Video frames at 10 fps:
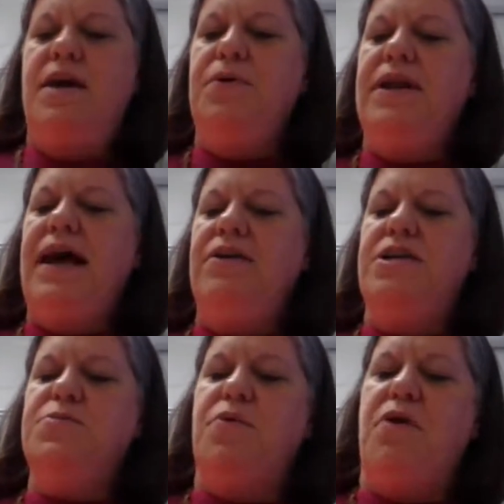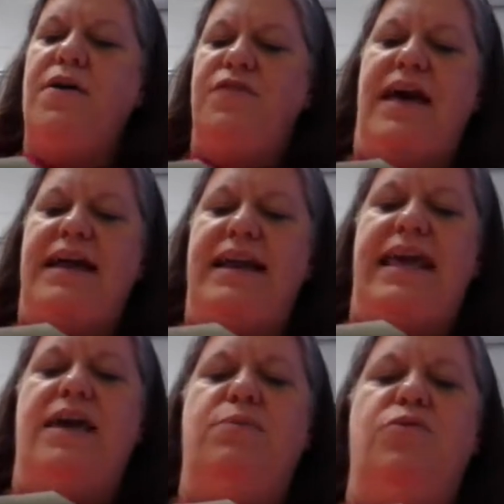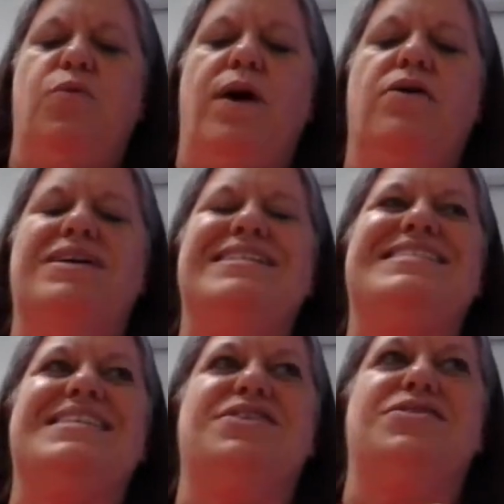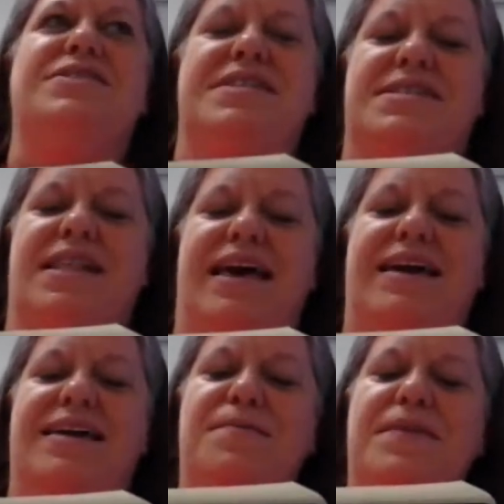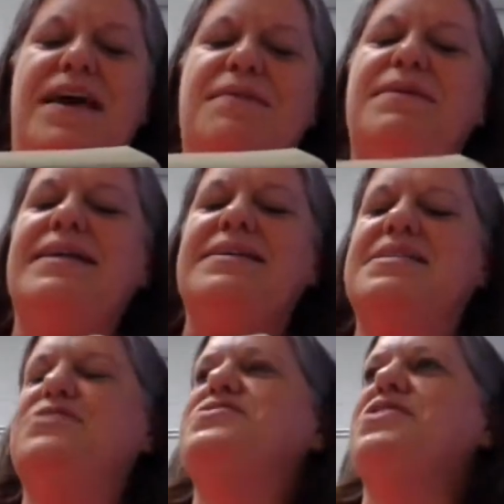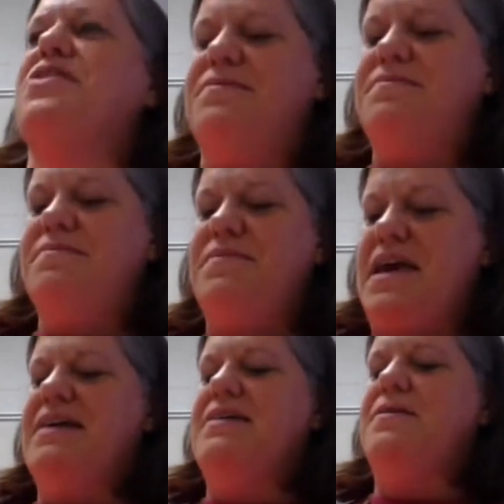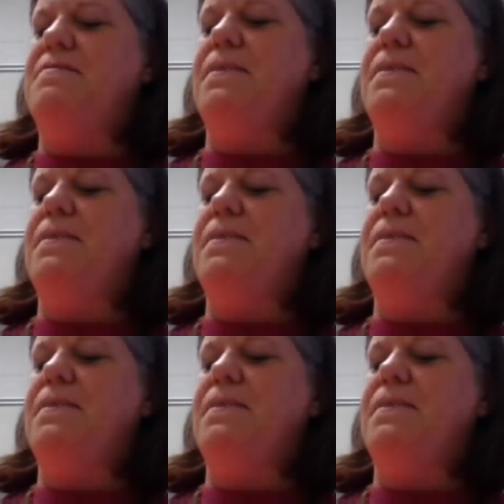He put out his broad, flat hand with well-concealed dislike. I'm glad to see you, sir. Nick,